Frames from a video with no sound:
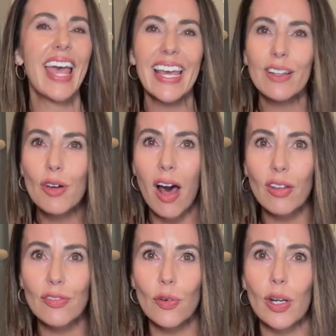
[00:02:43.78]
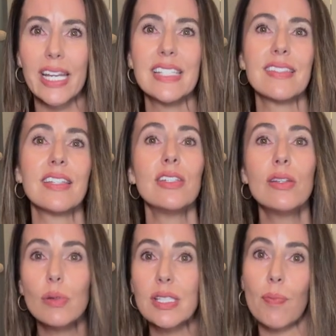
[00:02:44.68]
Halo Collar 4 is the
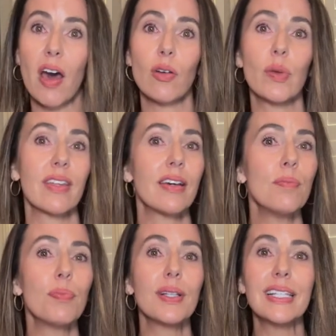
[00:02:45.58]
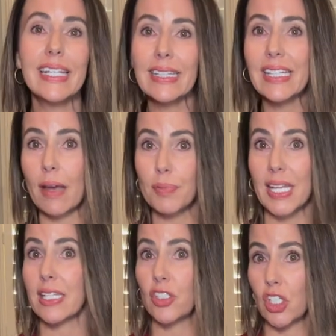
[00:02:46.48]
newest model with a completely
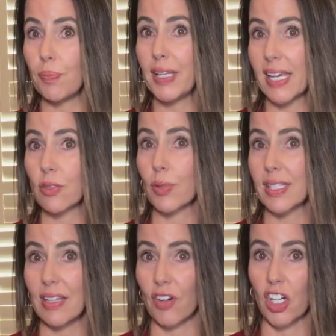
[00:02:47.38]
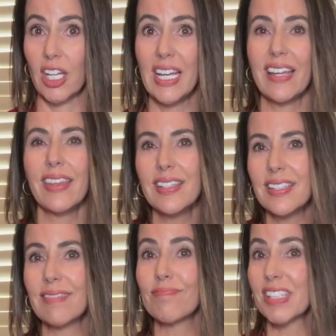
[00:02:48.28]
updated GPS receiver.
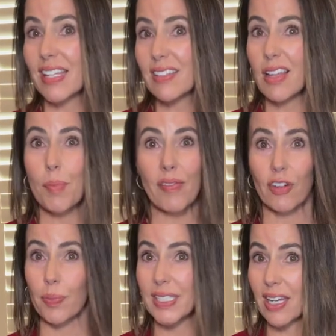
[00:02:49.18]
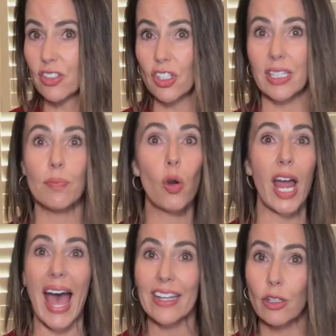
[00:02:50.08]
This sets them up for potentially more
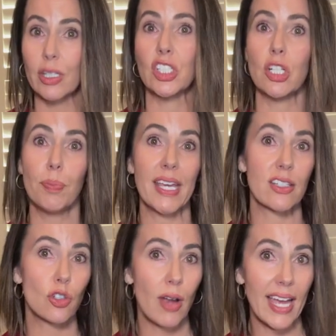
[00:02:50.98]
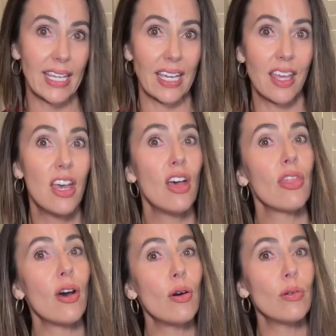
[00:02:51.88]
accurate GPS tracking,
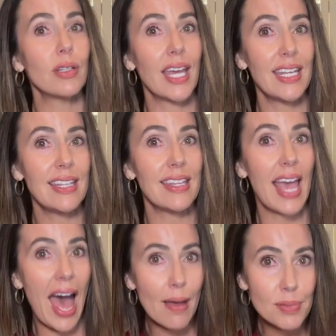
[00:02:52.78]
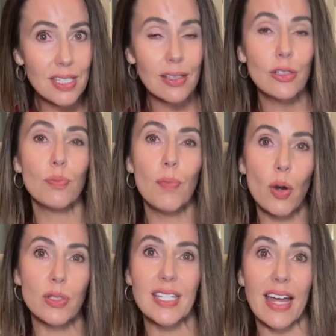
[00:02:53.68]
though getting the absolute
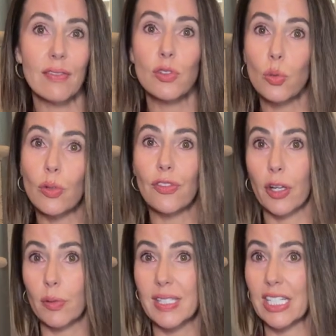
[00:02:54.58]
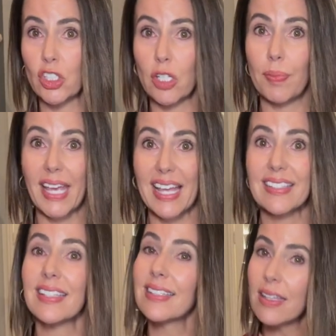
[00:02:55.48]
most out of dual-frequency
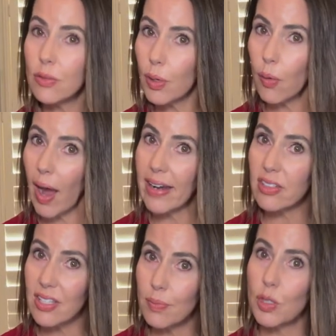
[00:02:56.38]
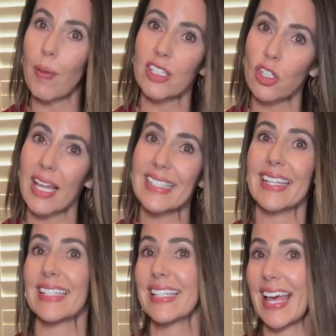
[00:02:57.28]
GPS does require some specialized
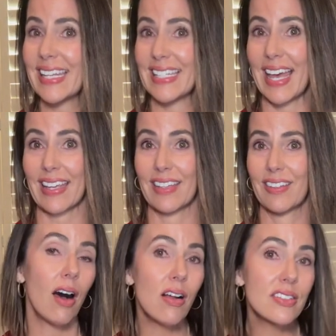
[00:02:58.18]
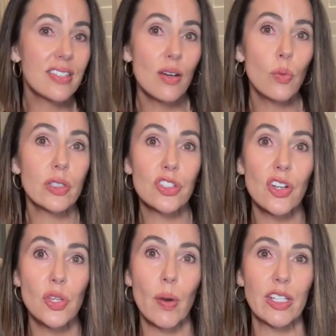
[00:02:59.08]
antenna tech. Also, we'll show
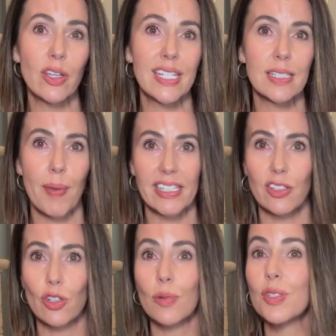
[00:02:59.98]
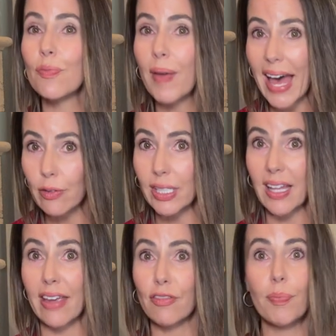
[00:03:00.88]
you what you can expect in terms of battery
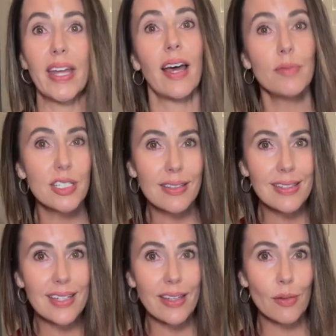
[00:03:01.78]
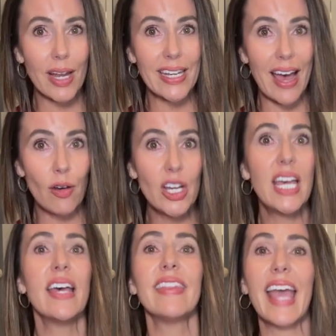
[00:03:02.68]
life, but I'm just going to tell you right now,
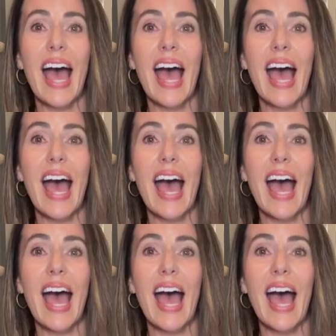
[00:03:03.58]
the